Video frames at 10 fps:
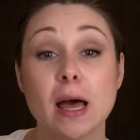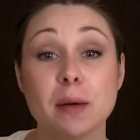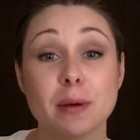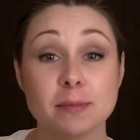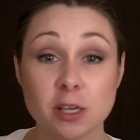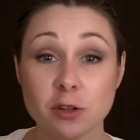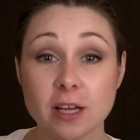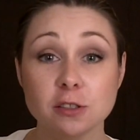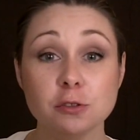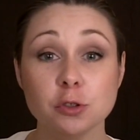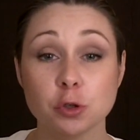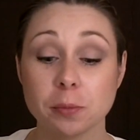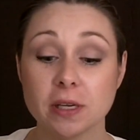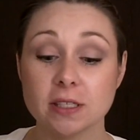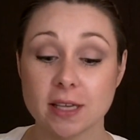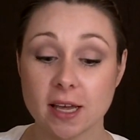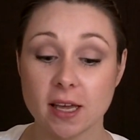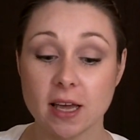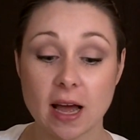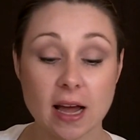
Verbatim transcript: Um, I'm so glad you joined me today.